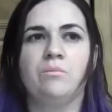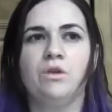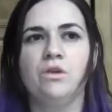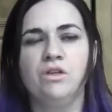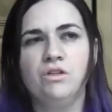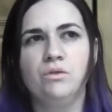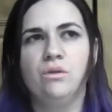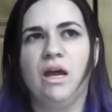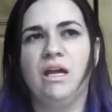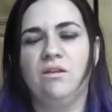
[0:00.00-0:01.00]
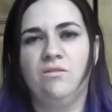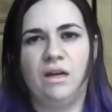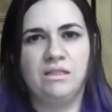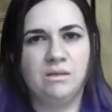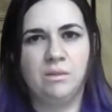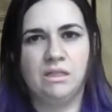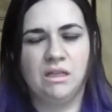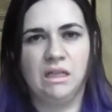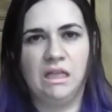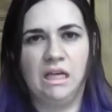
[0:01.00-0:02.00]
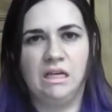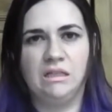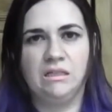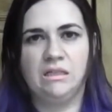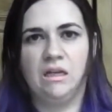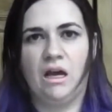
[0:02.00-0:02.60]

You can do kind of estimates on things,